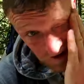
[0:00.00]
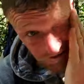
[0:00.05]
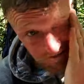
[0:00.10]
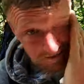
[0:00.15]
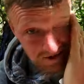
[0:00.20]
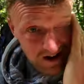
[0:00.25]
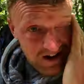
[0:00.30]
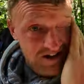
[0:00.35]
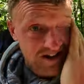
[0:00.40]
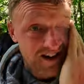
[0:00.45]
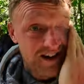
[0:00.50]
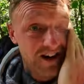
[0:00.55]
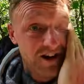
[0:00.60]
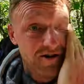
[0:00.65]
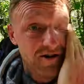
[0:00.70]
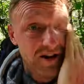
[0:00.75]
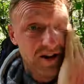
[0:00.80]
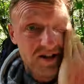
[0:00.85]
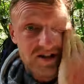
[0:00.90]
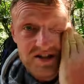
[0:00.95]
I'm getting
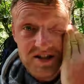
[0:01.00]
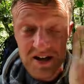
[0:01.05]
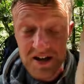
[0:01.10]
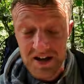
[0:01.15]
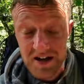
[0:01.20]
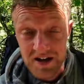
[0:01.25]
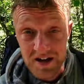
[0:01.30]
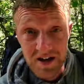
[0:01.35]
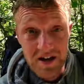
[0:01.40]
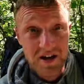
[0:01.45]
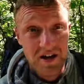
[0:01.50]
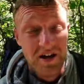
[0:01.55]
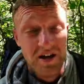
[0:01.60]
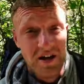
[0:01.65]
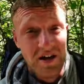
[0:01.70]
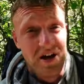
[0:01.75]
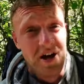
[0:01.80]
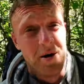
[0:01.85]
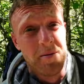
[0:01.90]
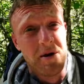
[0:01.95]
delirious.
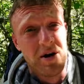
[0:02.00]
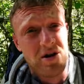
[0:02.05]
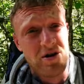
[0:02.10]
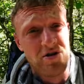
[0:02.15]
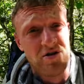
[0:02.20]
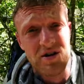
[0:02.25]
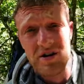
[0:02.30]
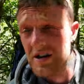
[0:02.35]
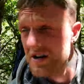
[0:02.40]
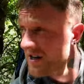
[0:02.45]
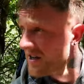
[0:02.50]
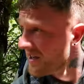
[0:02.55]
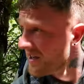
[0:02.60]
I'm hungry.